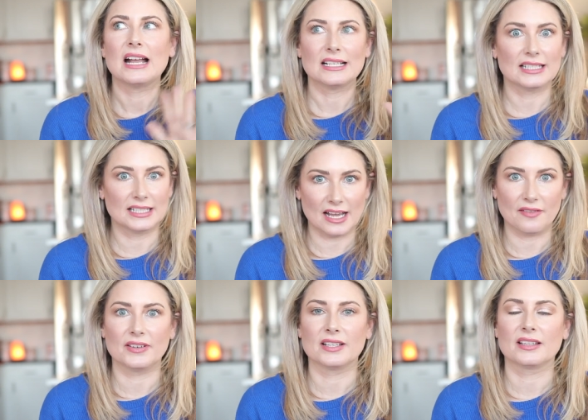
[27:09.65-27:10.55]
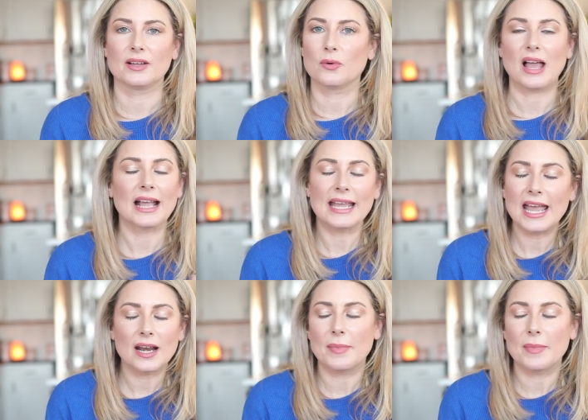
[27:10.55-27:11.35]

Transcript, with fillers: is definitely worth I can't